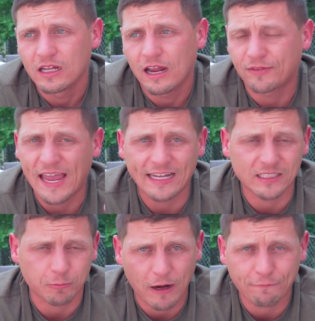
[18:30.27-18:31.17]
if they had
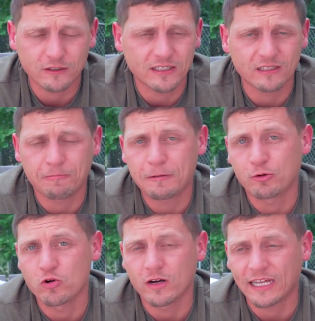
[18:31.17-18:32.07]
some references of
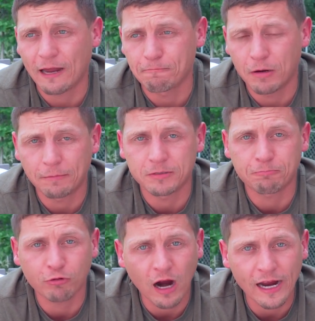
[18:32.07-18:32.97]
people who had gotten pups
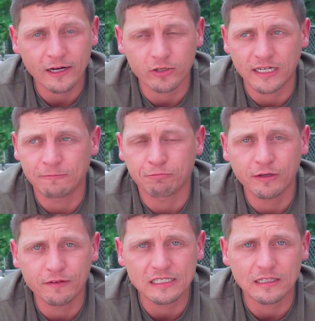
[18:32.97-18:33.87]
prior in
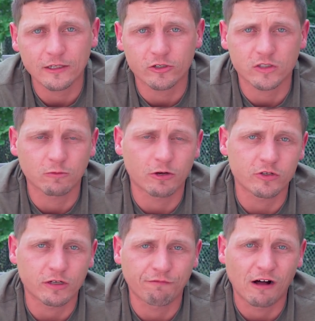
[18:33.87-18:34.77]
previous litters to where
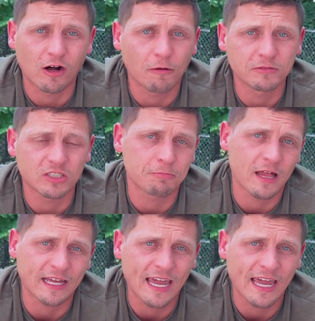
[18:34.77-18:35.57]
you could follow up and just be like,